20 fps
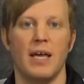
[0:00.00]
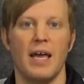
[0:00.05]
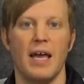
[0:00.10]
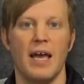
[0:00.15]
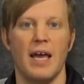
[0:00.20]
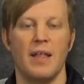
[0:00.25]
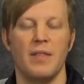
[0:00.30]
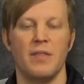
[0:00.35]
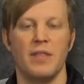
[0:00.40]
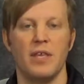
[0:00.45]

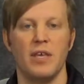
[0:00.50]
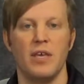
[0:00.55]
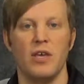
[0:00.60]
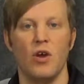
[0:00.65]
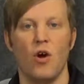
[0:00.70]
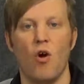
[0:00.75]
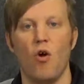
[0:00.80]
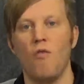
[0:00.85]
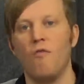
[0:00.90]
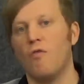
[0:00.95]
and
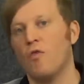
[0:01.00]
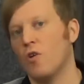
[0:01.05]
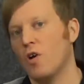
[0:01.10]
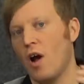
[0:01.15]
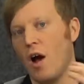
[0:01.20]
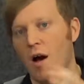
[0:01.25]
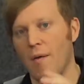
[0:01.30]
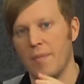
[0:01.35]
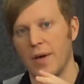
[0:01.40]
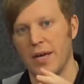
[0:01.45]
the
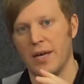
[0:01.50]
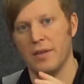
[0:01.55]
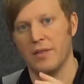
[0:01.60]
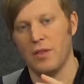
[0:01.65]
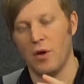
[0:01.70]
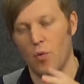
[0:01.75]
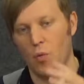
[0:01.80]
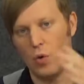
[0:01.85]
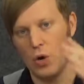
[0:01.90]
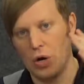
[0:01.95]
overcoming
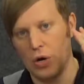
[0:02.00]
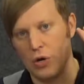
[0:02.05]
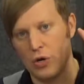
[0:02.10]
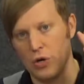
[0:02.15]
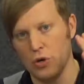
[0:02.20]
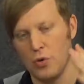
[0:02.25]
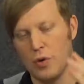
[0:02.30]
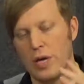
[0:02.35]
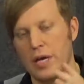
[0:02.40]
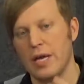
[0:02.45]
that we're
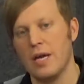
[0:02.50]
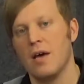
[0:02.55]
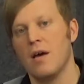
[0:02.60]
doing